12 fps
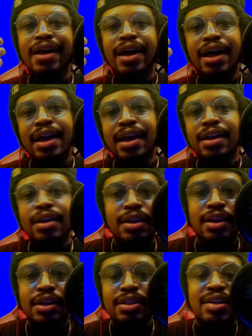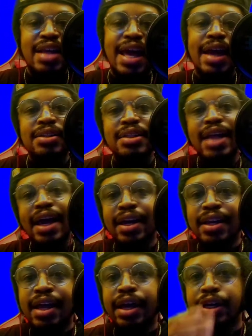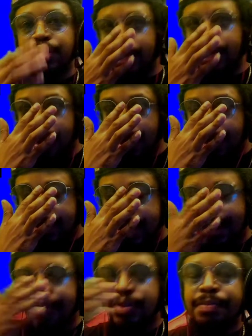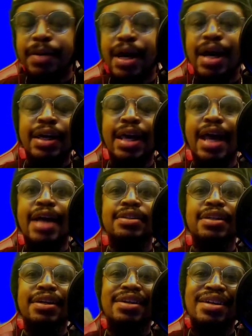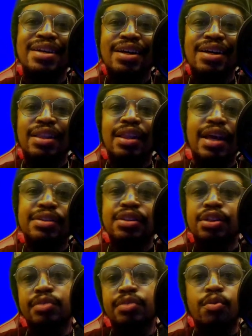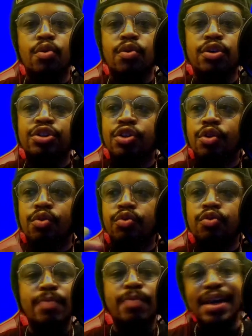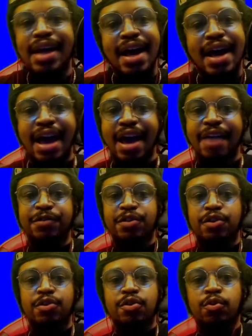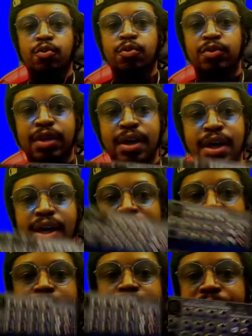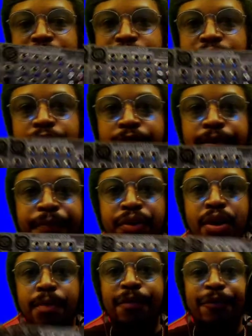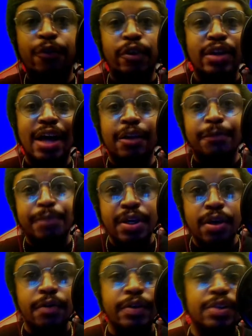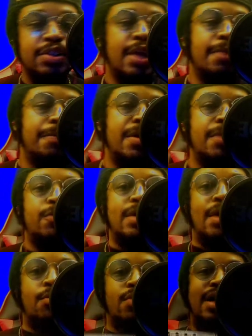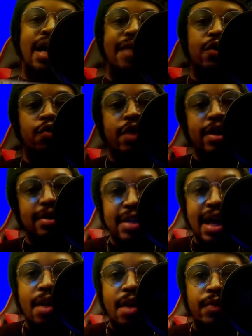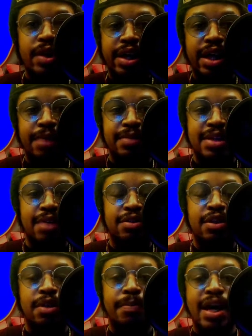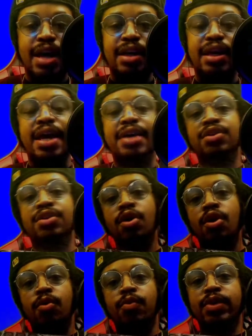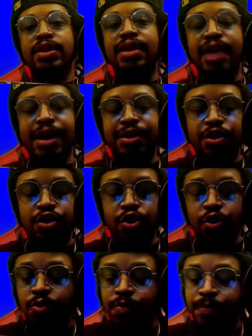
In today's day and age, when it comes down to podcasting, less is more. So you may not have to use a mixer. But for a lot of purists and people that want to have a great sound when it comes down to their podcast, what they like to do